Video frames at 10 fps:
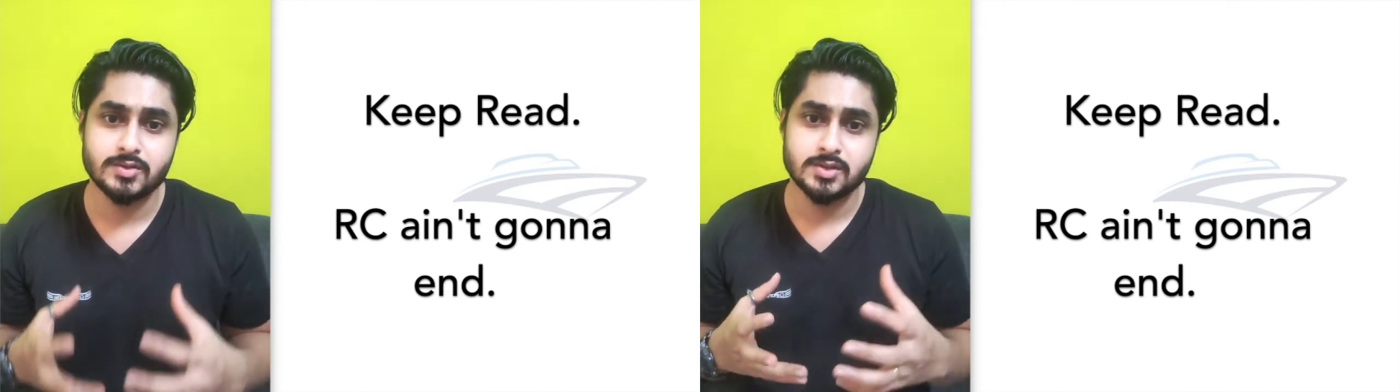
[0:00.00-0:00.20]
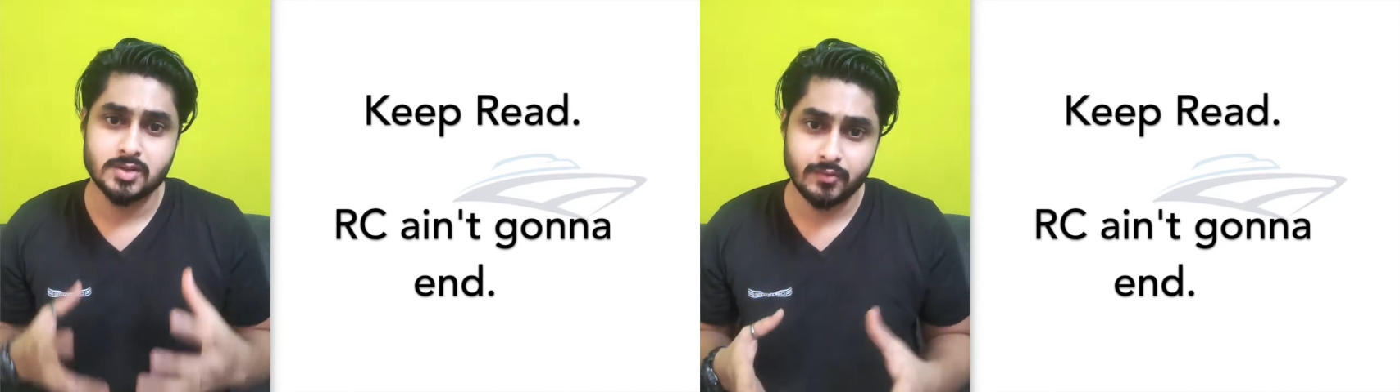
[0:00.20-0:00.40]

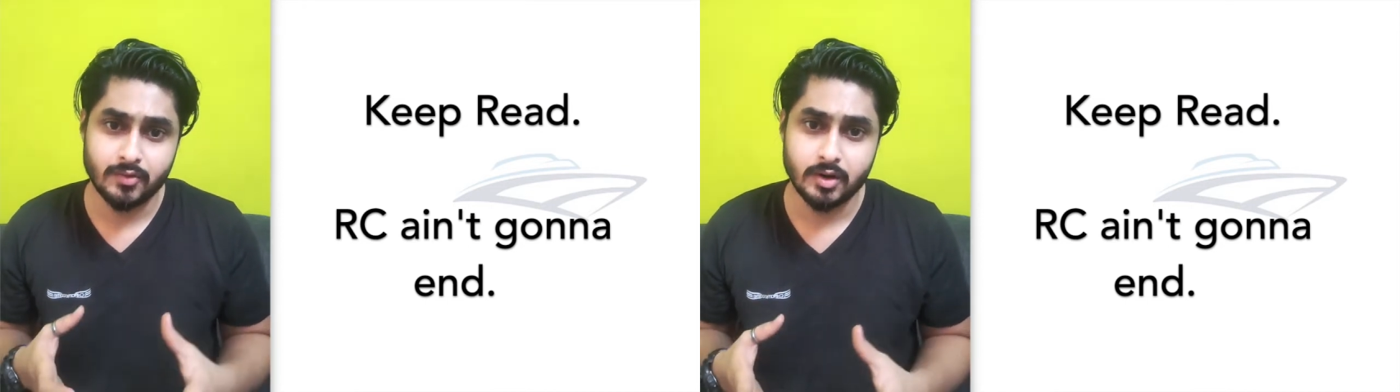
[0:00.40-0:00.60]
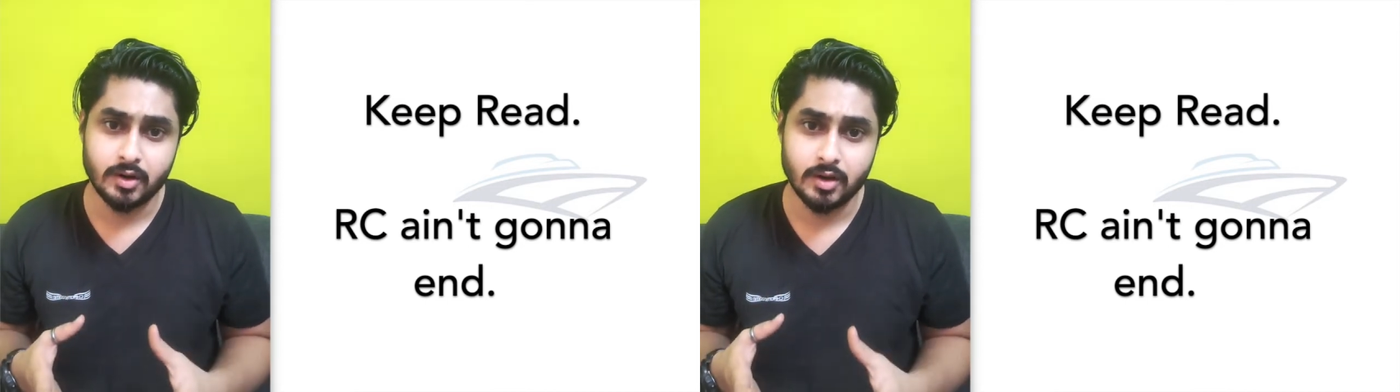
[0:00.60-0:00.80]

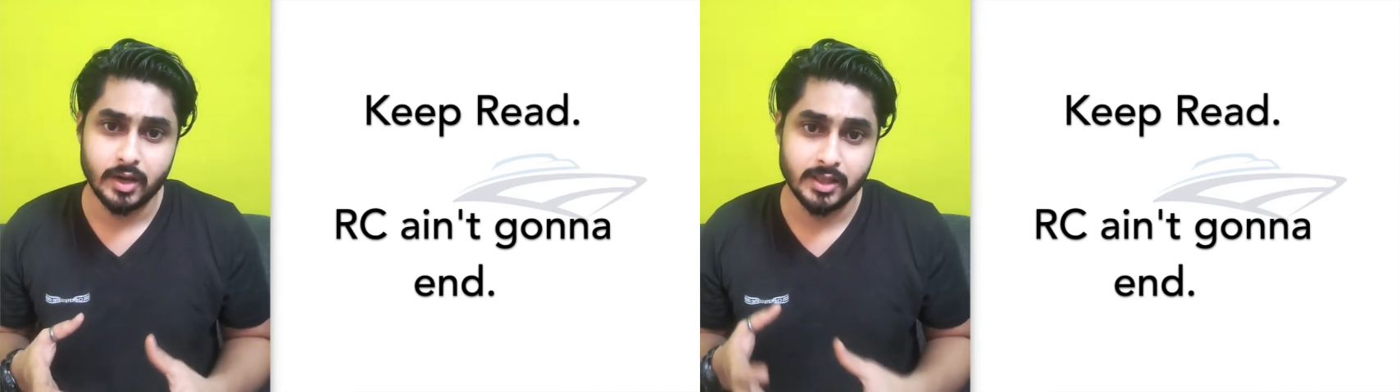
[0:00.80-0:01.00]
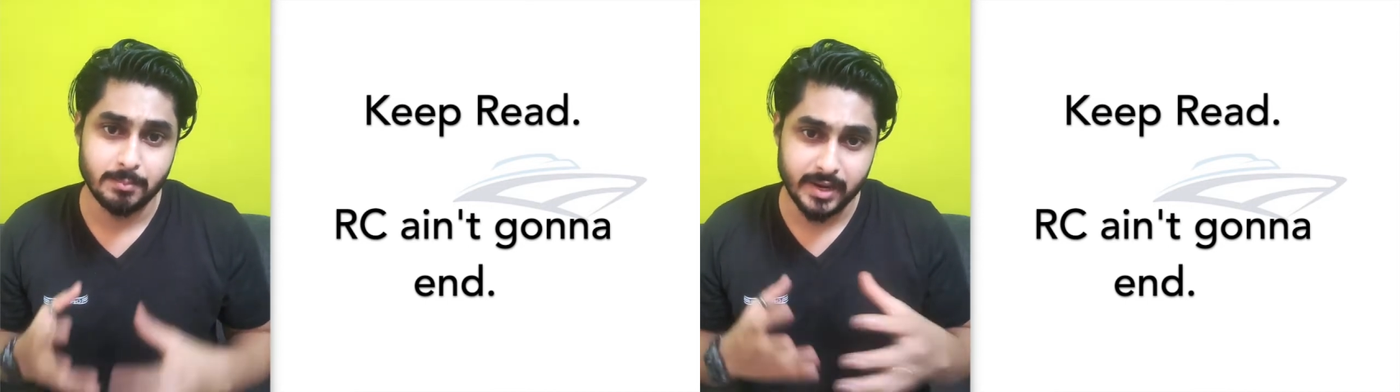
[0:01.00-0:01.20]
suffered
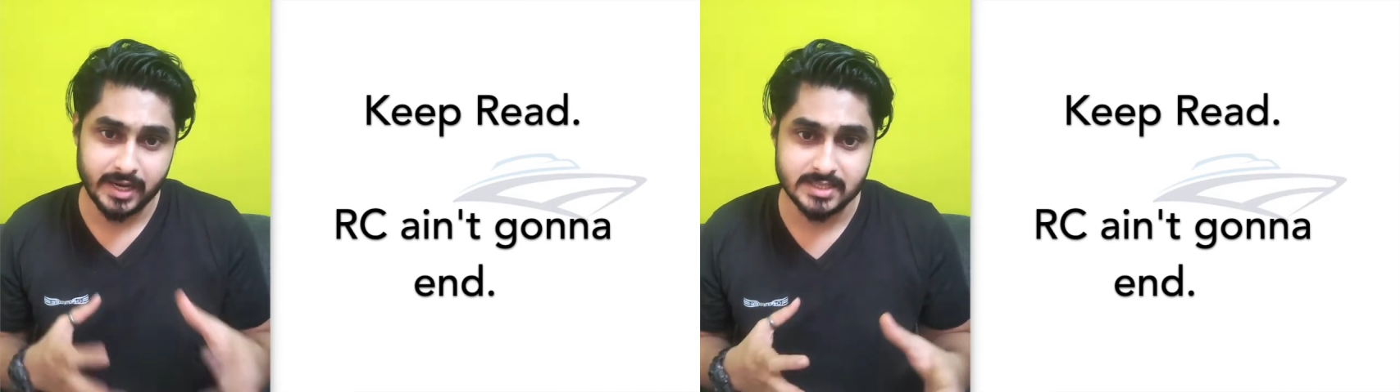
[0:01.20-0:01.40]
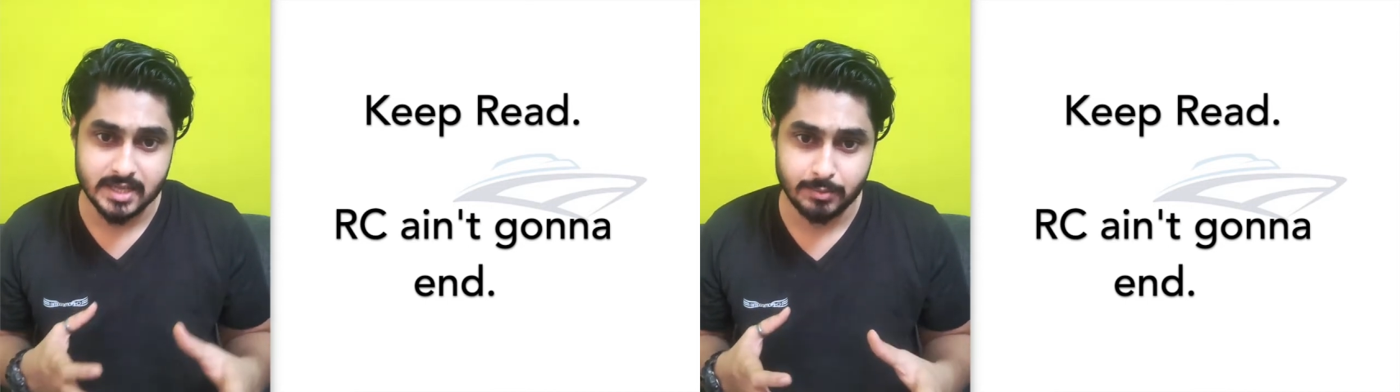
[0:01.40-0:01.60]
in the
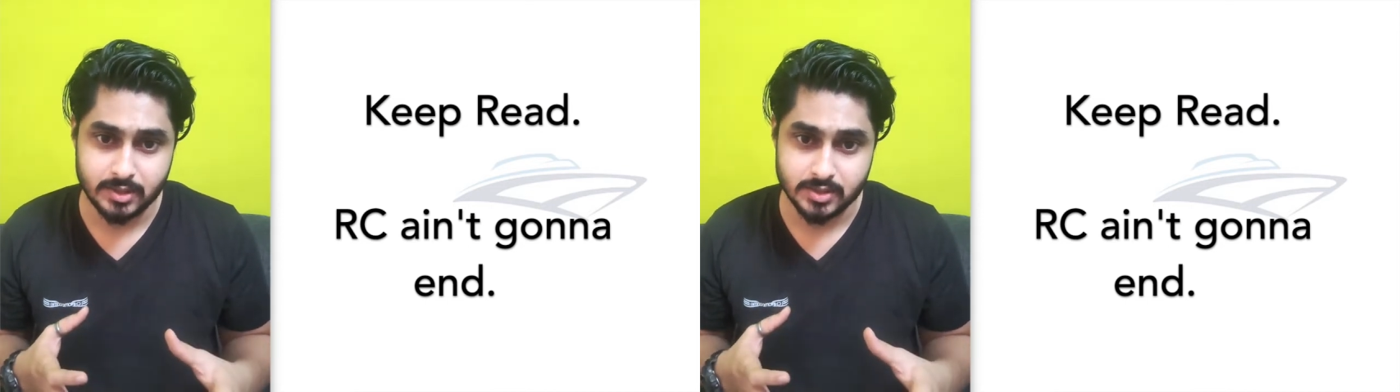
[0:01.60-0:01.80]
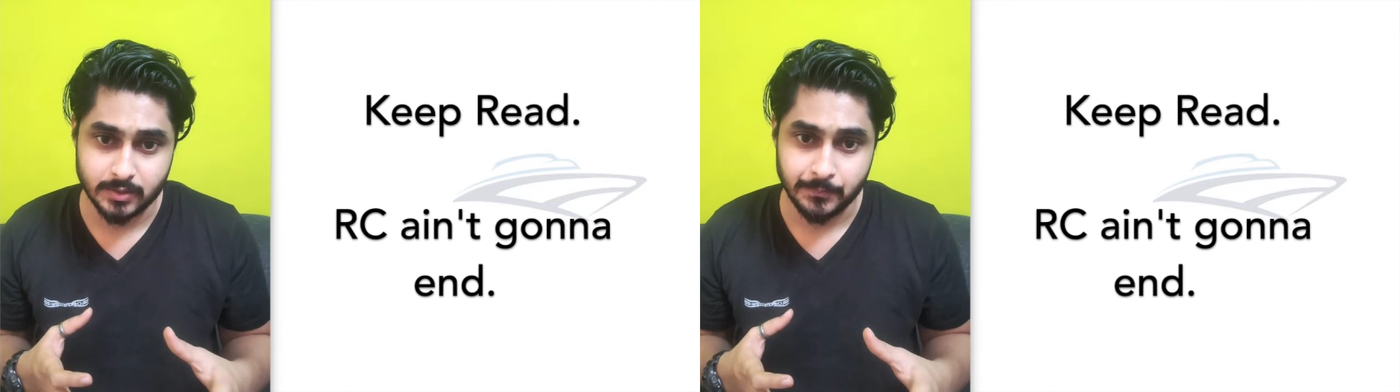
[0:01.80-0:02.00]
main
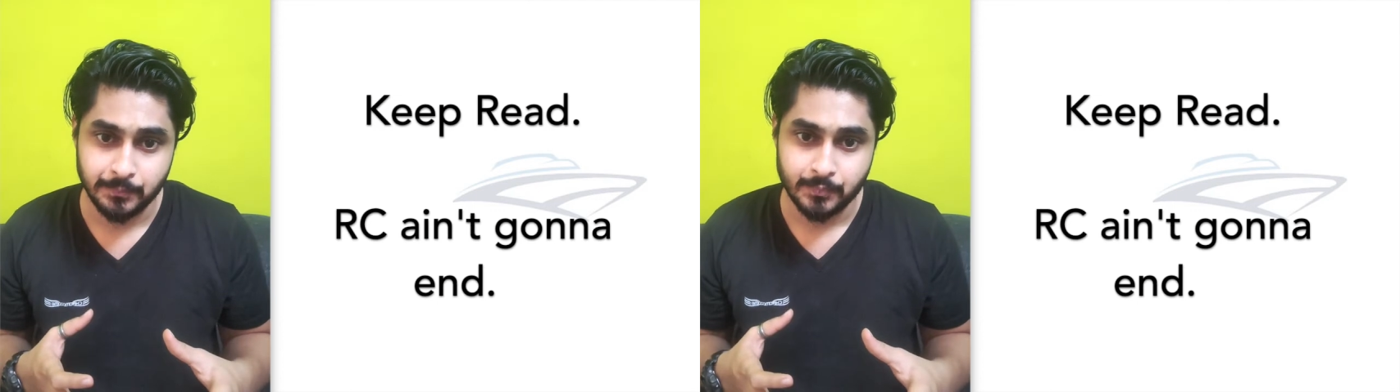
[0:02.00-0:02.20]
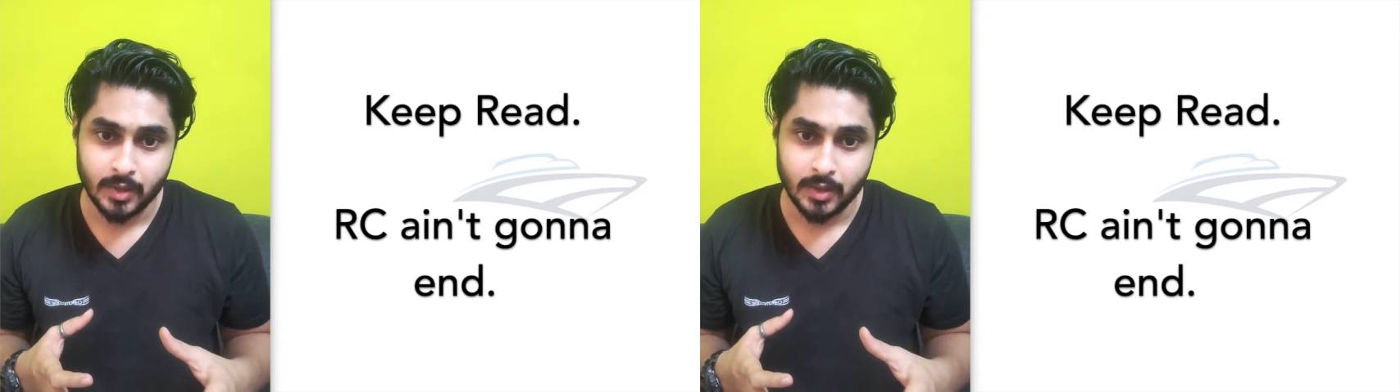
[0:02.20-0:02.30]
examination